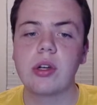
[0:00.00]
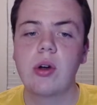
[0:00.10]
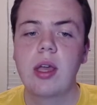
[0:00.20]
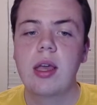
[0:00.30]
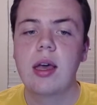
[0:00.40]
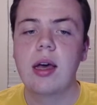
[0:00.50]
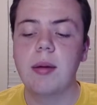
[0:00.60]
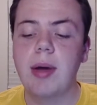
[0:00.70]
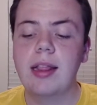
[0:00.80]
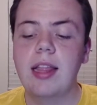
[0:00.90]
So
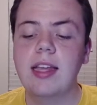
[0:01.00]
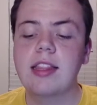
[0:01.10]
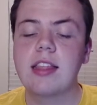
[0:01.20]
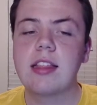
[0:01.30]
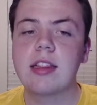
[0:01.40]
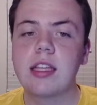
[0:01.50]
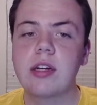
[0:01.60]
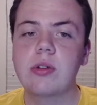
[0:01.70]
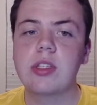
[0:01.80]
um, I like this Toledo